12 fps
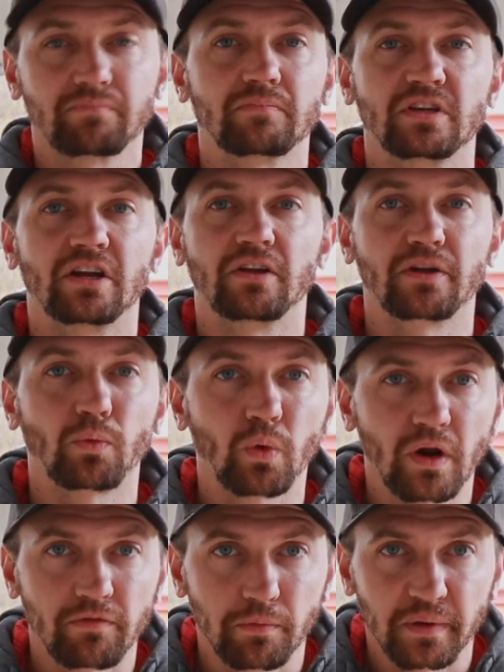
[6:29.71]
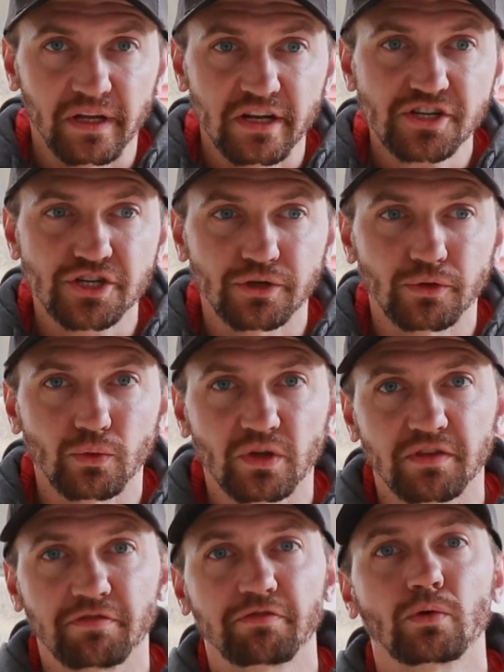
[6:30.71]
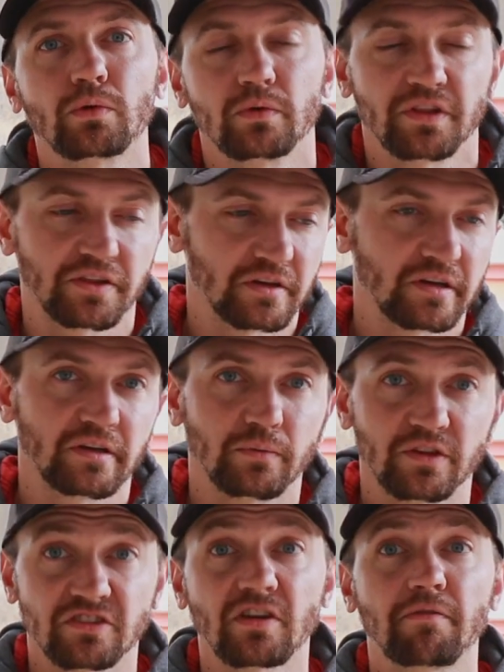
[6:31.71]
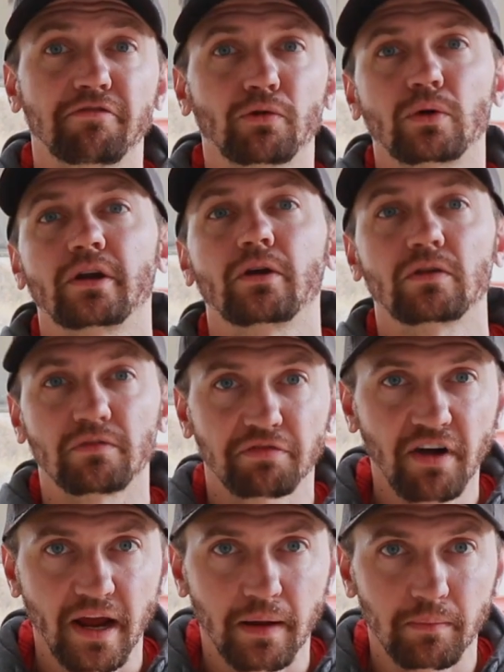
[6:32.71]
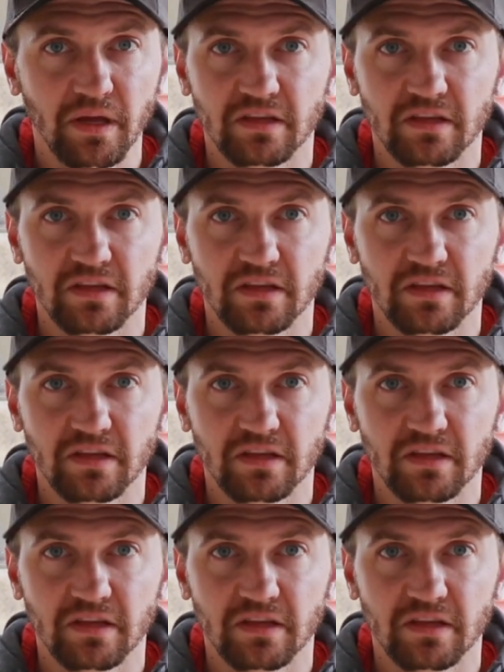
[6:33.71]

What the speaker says: you know, there won't ever be an issue with the subflooring or the frame.